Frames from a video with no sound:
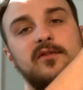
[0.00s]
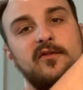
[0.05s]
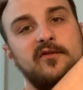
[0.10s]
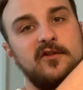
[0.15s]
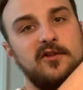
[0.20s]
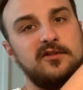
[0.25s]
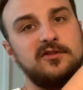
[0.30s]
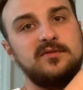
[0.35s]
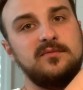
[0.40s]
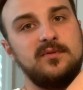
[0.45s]
the
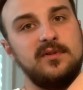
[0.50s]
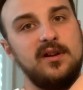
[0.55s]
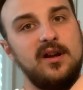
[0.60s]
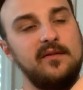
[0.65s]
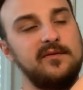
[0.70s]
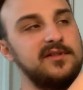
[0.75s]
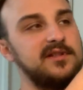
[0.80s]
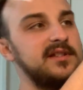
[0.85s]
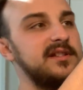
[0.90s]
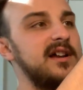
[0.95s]
first one,
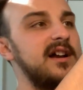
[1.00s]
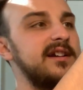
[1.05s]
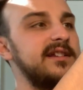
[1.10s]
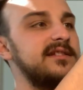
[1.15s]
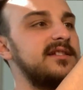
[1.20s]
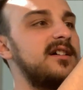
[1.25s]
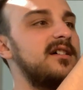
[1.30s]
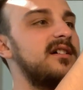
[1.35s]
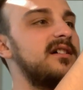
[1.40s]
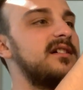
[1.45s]
obviously. Naughty
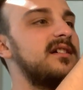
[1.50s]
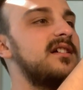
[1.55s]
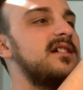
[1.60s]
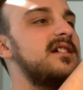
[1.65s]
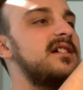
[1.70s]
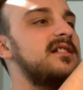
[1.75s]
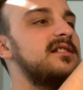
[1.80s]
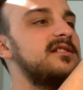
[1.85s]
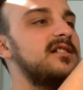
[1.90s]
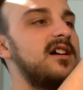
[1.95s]
Dog
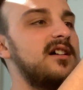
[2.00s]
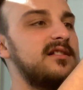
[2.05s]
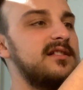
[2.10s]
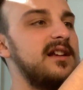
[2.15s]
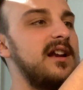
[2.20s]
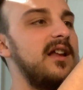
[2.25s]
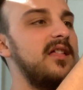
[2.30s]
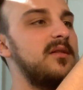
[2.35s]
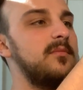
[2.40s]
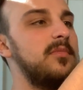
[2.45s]
knocked it
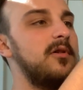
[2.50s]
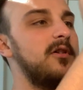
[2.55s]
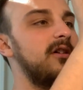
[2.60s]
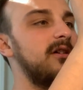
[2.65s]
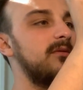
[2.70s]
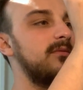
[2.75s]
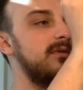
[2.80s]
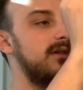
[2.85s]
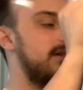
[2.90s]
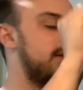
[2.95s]
out of the
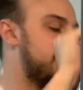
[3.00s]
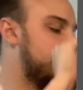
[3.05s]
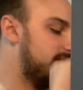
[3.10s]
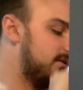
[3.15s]
park with